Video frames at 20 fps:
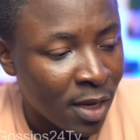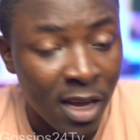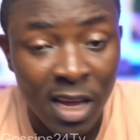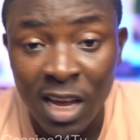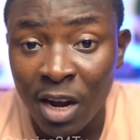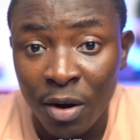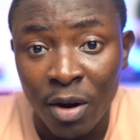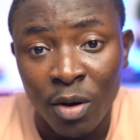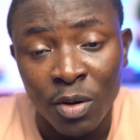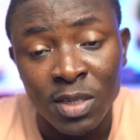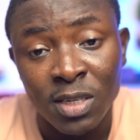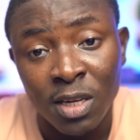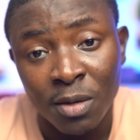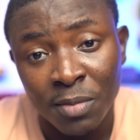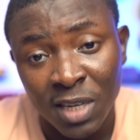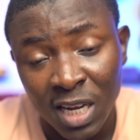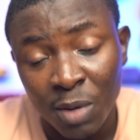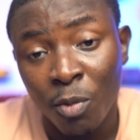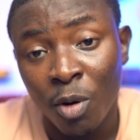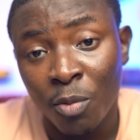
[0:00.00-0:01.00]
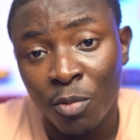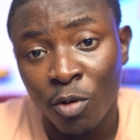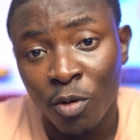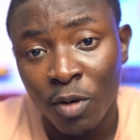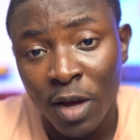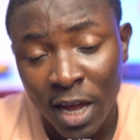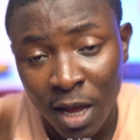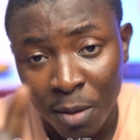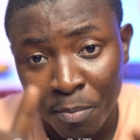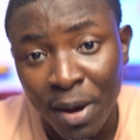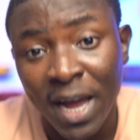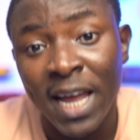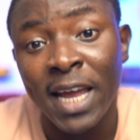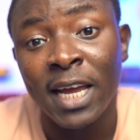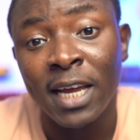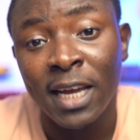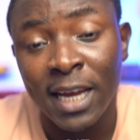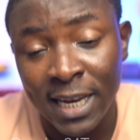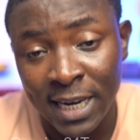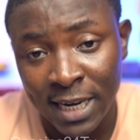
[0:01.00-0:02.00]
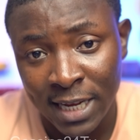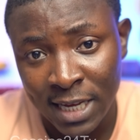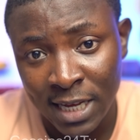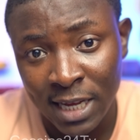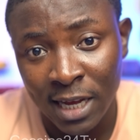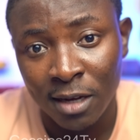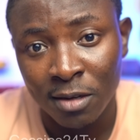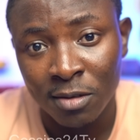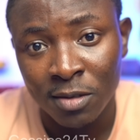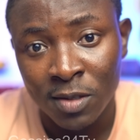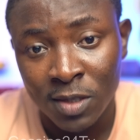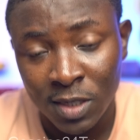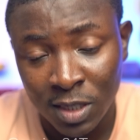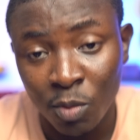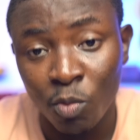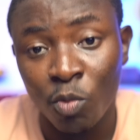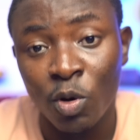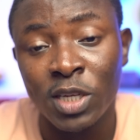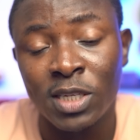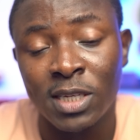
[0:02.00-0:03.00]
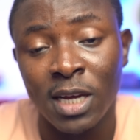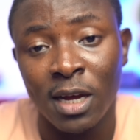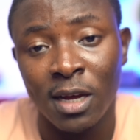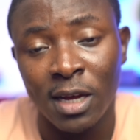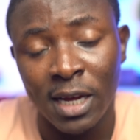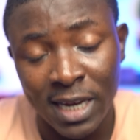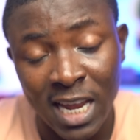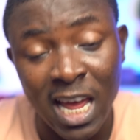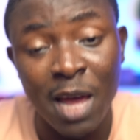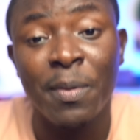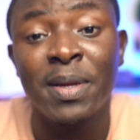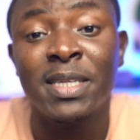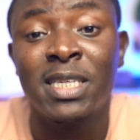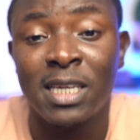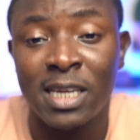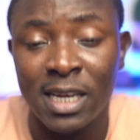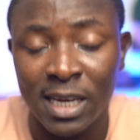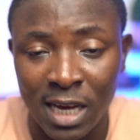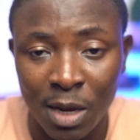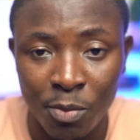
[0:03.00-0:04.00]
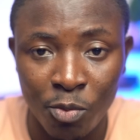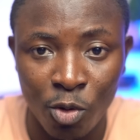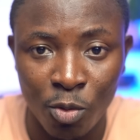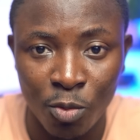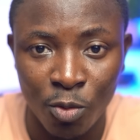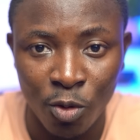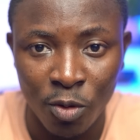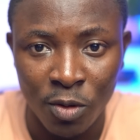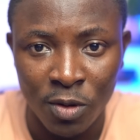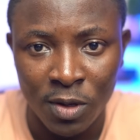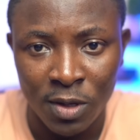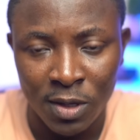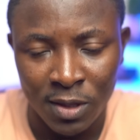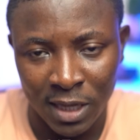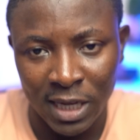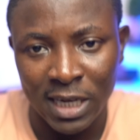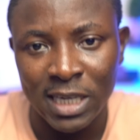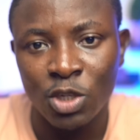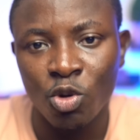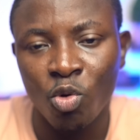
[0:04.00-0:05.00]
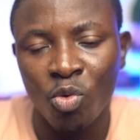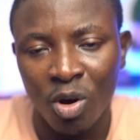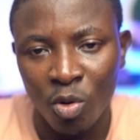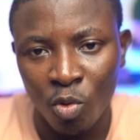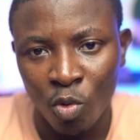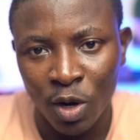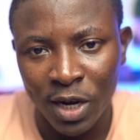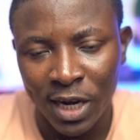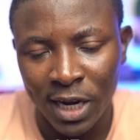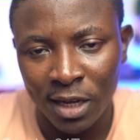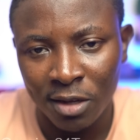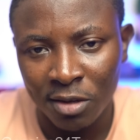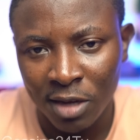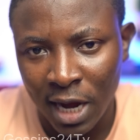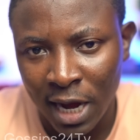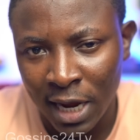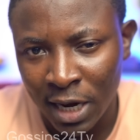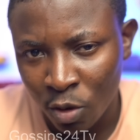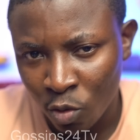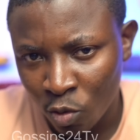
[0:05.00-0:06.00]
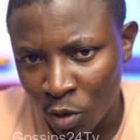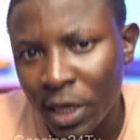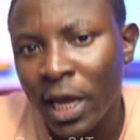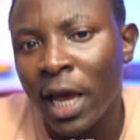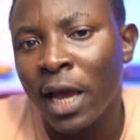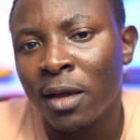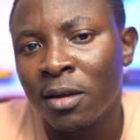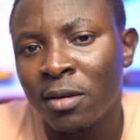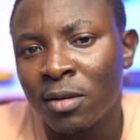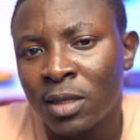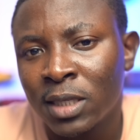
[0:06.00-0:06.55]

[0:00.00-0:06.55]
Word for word: They are a hosem nemumno, a empire any here, some wisha, a diabetes and cabumno, not is one holding and hoye.